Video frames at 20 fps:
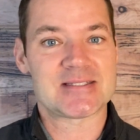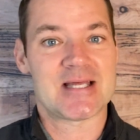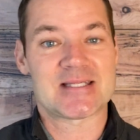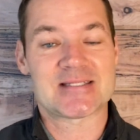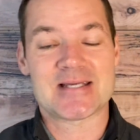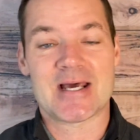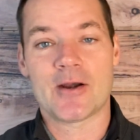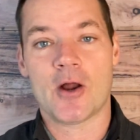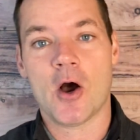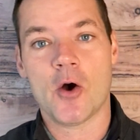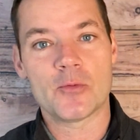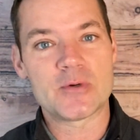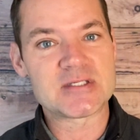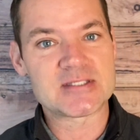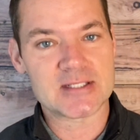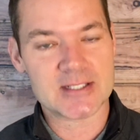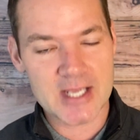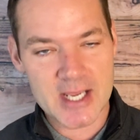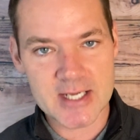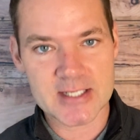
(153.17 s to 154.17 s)
That's not always
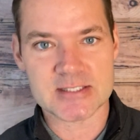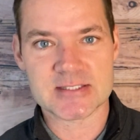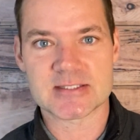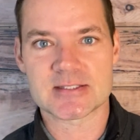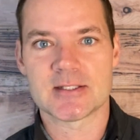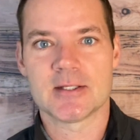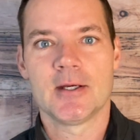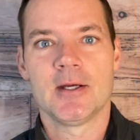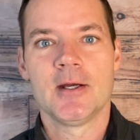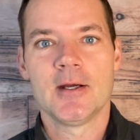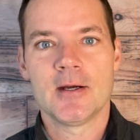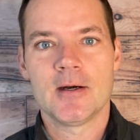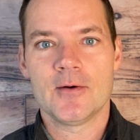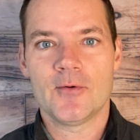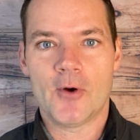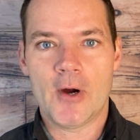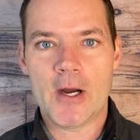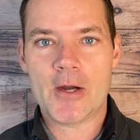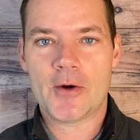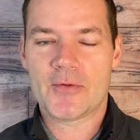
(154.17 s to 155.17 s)
the case,
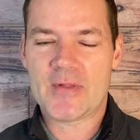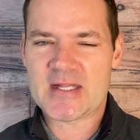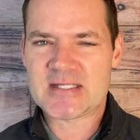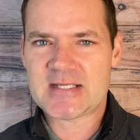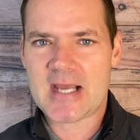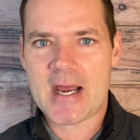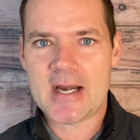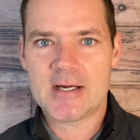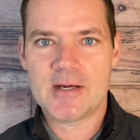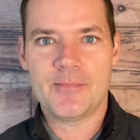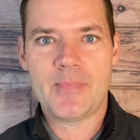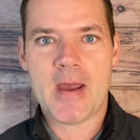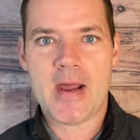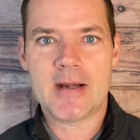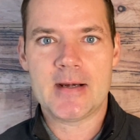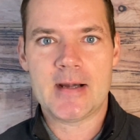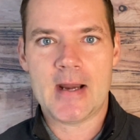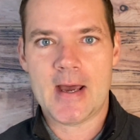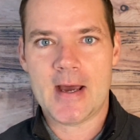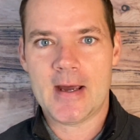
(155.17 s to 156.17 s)
right? Or that's kind of
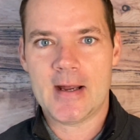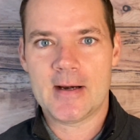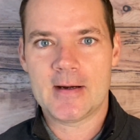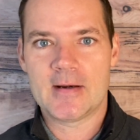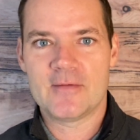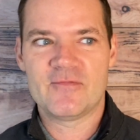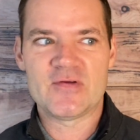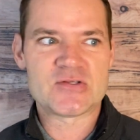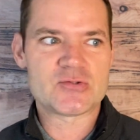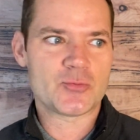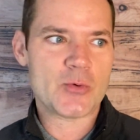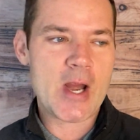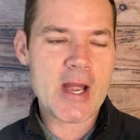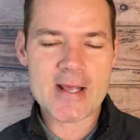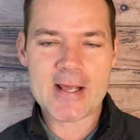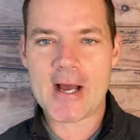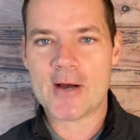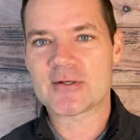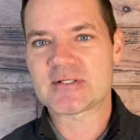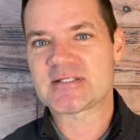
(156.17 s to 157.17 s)
dependent on if it's
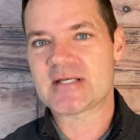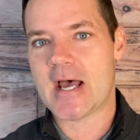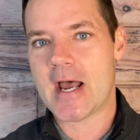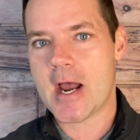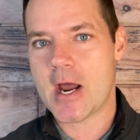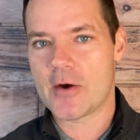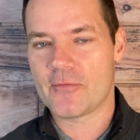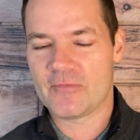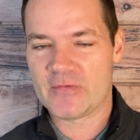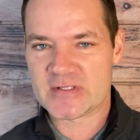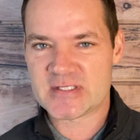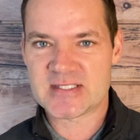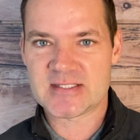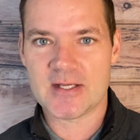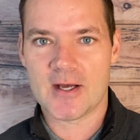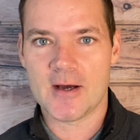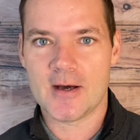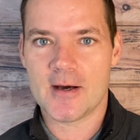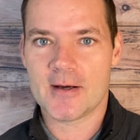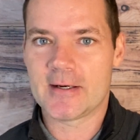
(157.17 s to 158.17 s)
raining outside or if it's
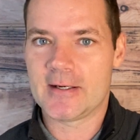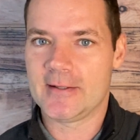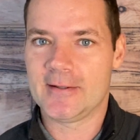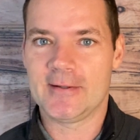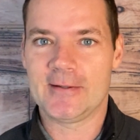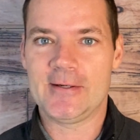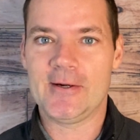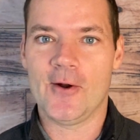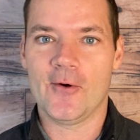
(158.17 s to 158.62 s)
sun, and